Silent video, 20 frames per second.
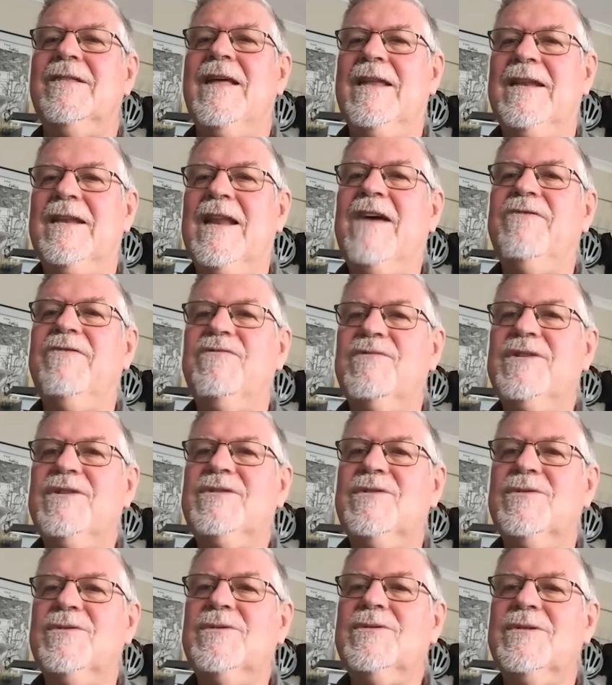enough
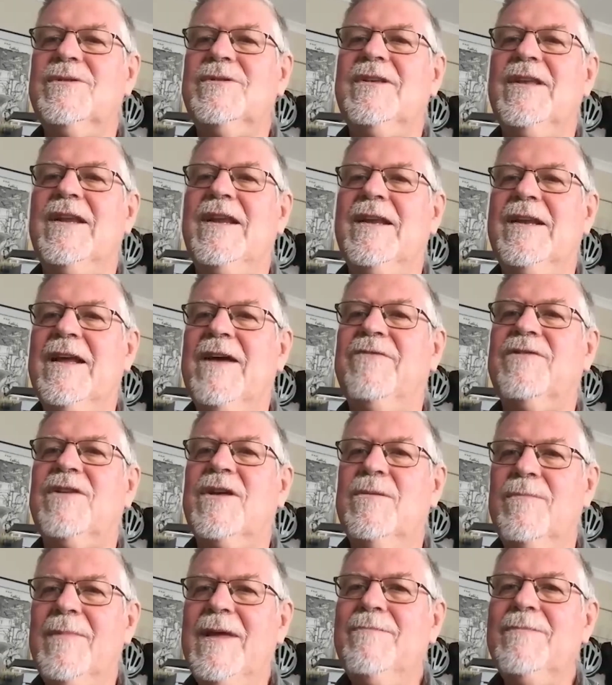resources and enough
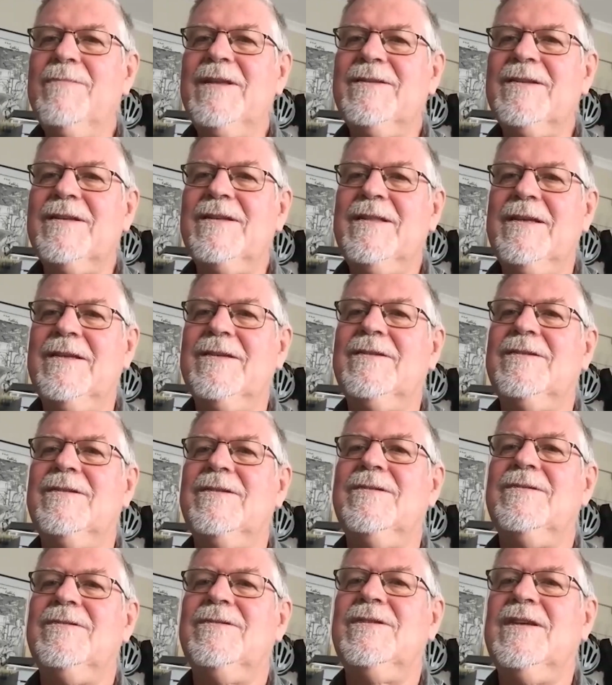commitment to this
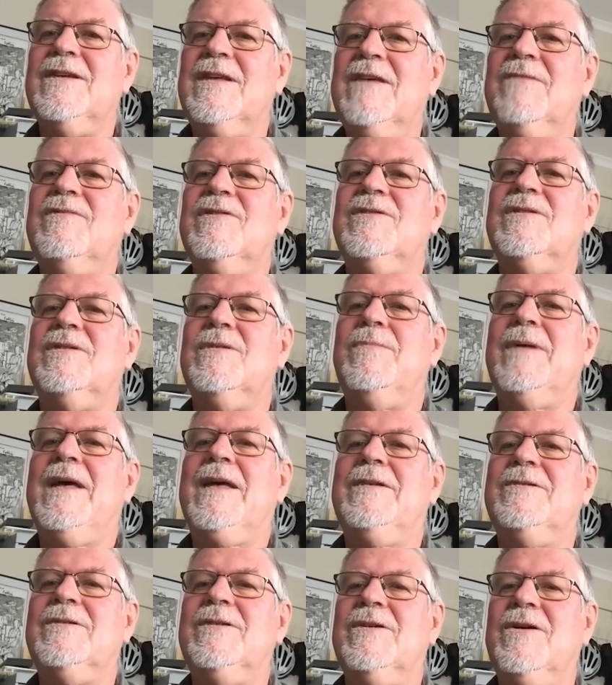to give us the
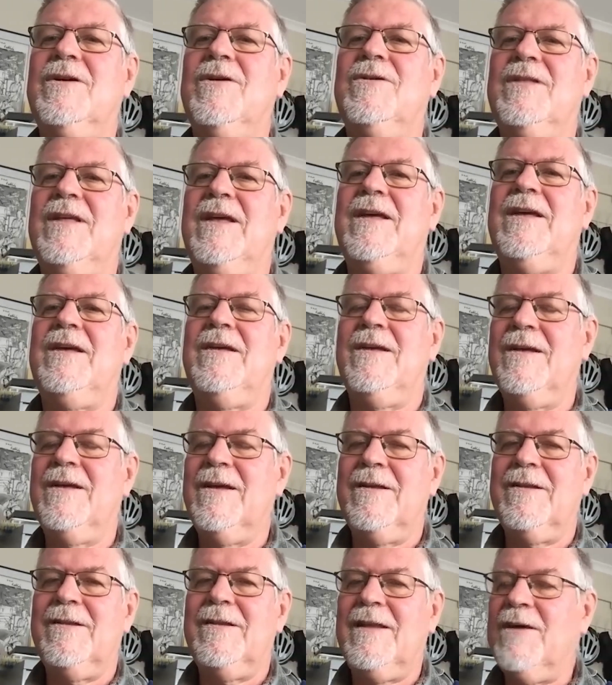base to go there?
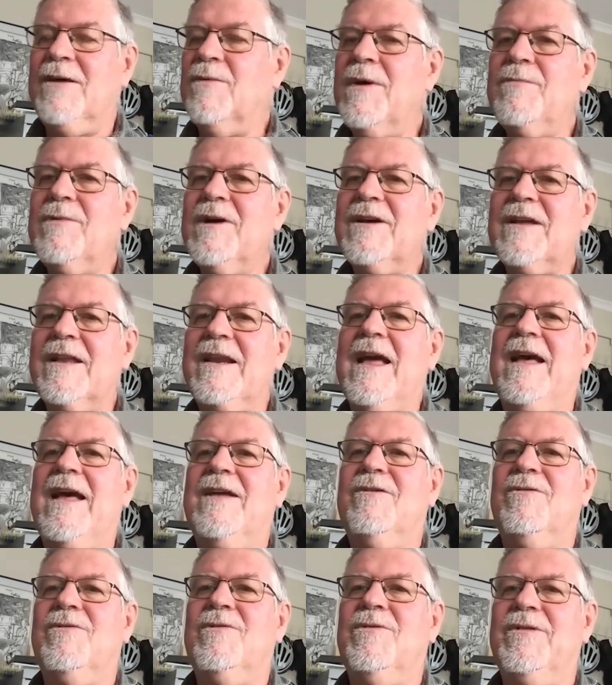Now, we're working
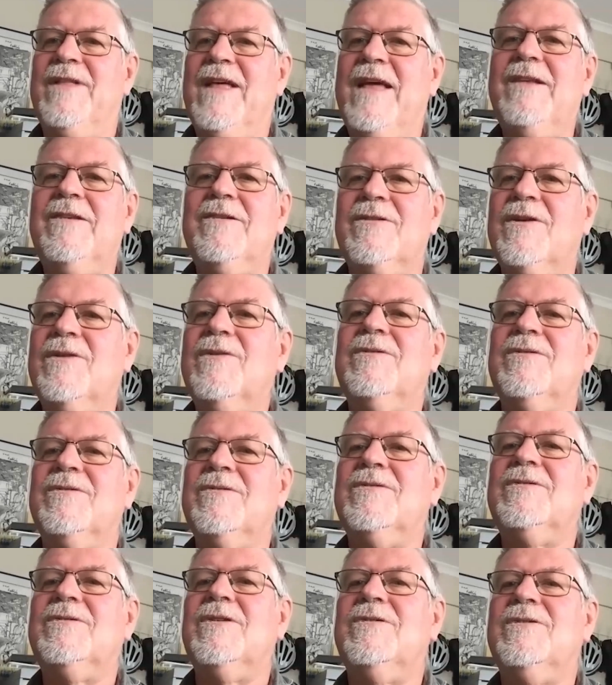hard on all that.
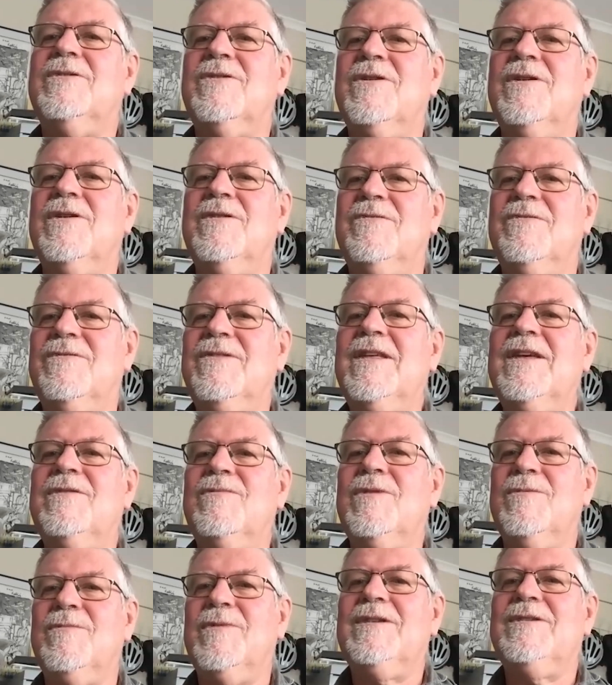Don't kind of
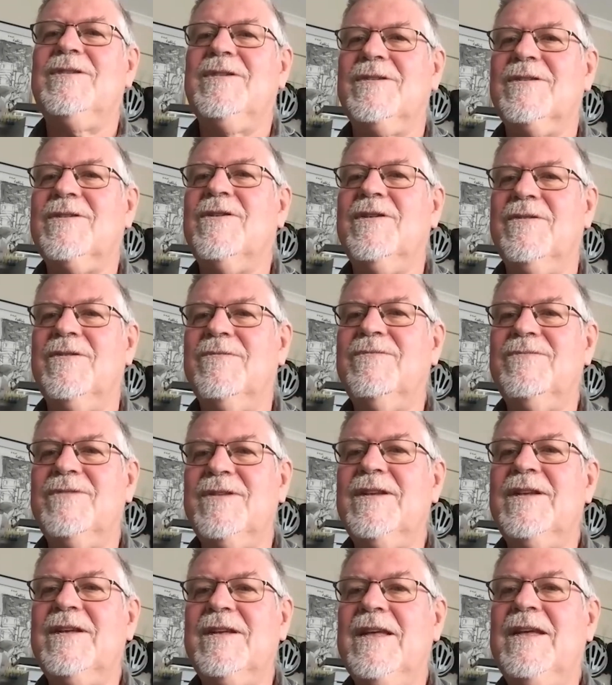think that we're just kind of
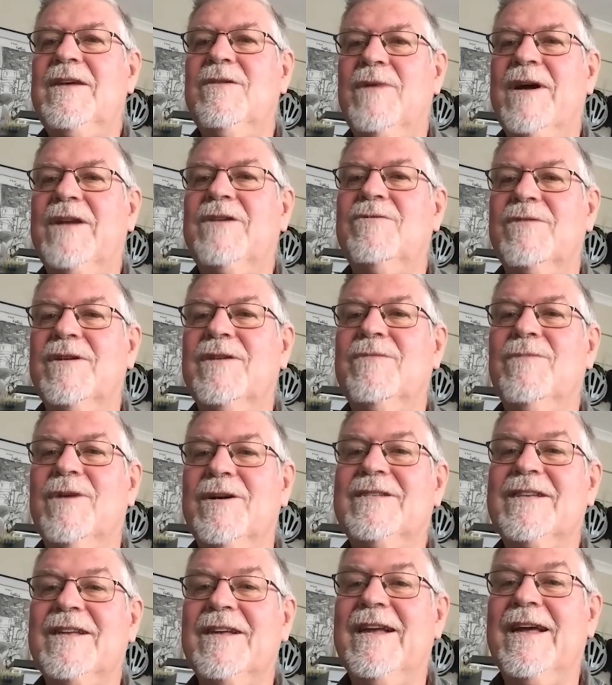sitting here wondering
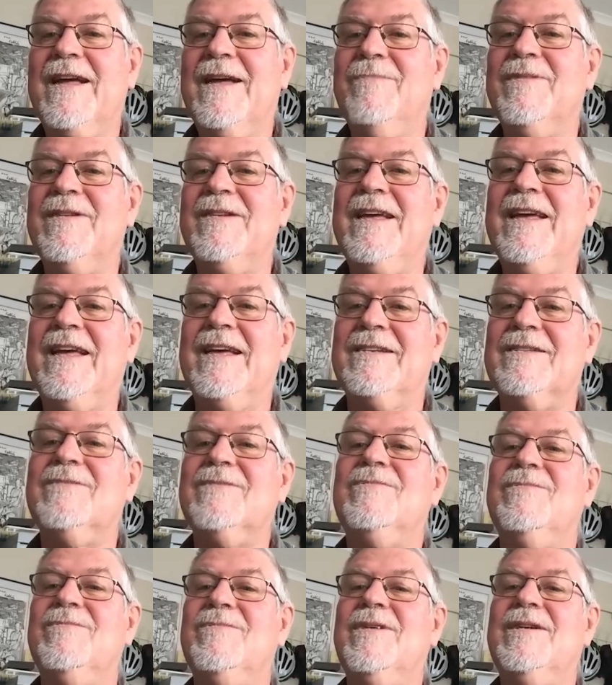what's going to happen
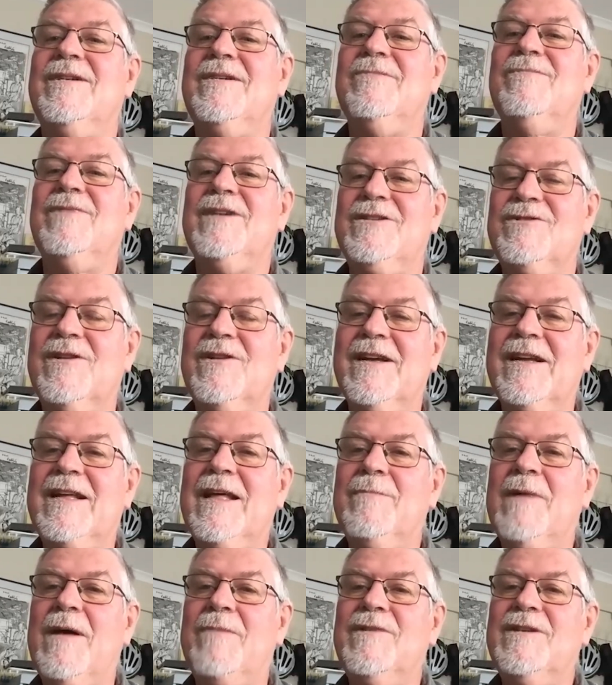next. We're trying to
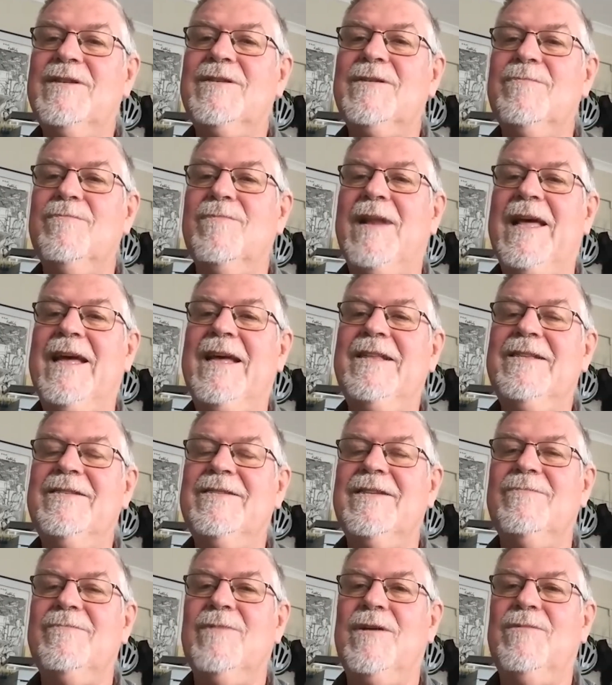come up with some plans,
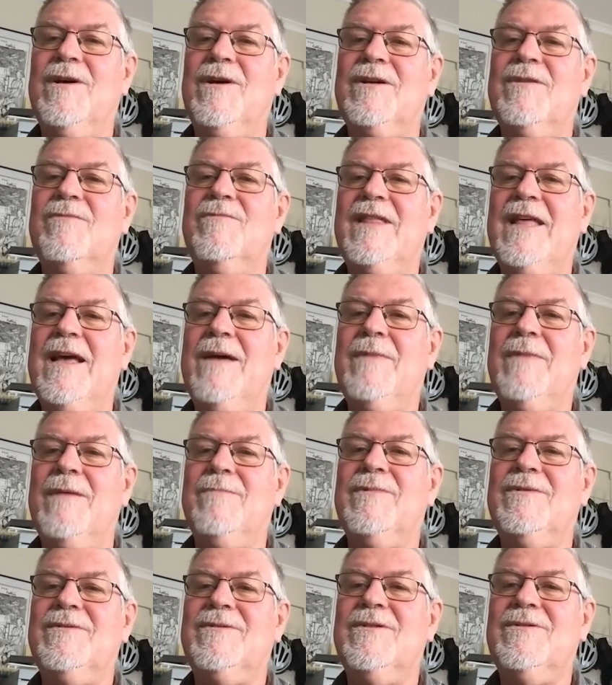and we're working with our
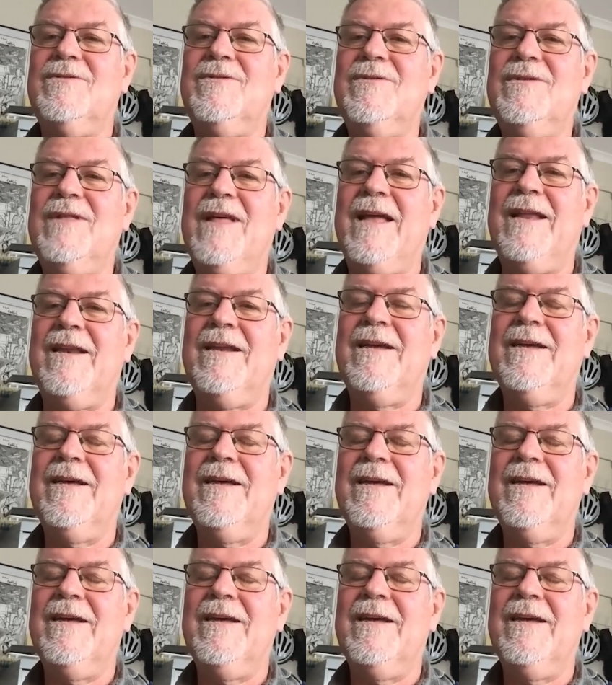members to do that.